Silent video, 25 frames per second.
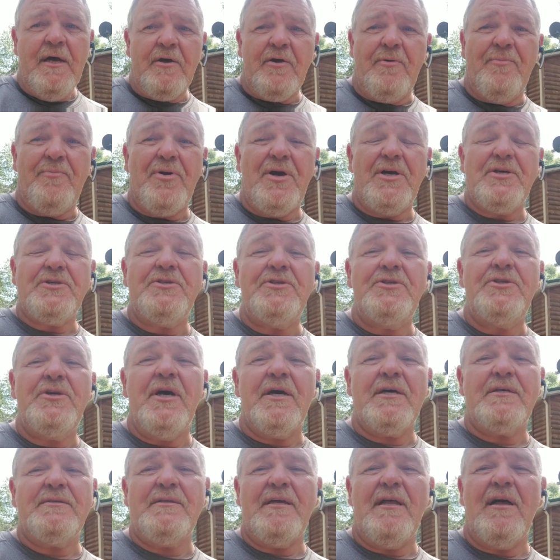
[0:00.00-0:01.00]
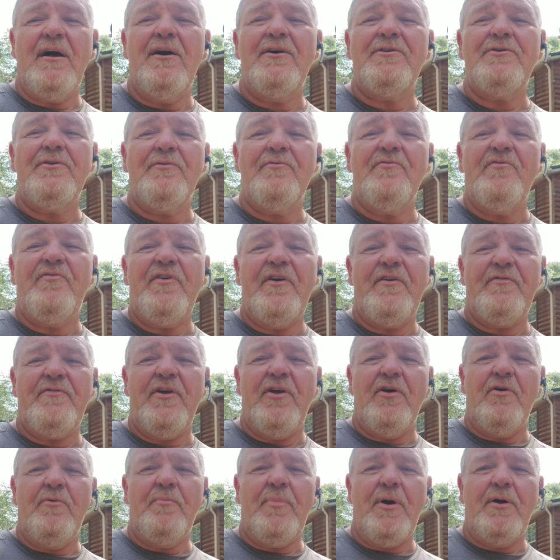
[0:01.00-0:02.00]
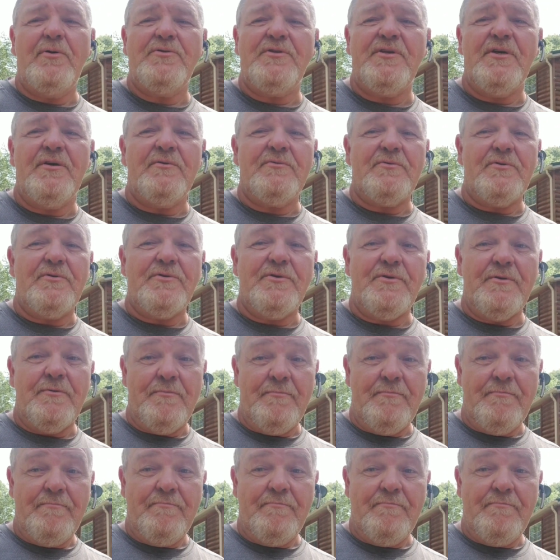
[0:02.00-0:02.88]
Compression check is at 150 on both cylinders.